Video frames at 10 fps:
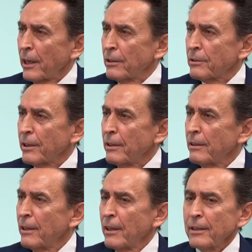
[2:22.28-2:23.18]
country,
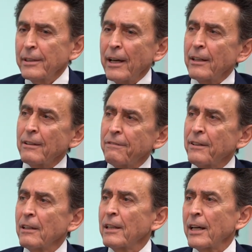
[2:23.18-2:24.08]
then you
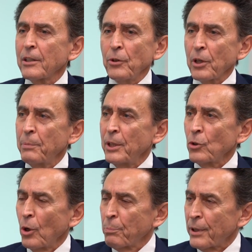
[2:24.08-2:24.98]
feel like you are
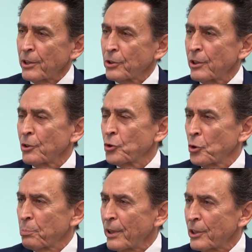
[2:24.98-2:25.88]
being oppressed,
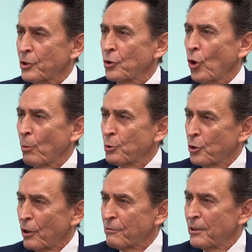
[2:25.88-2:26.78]
suppressed,
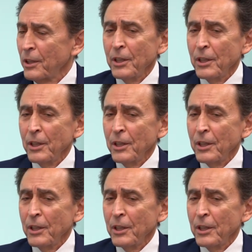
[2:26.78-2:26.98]
observed.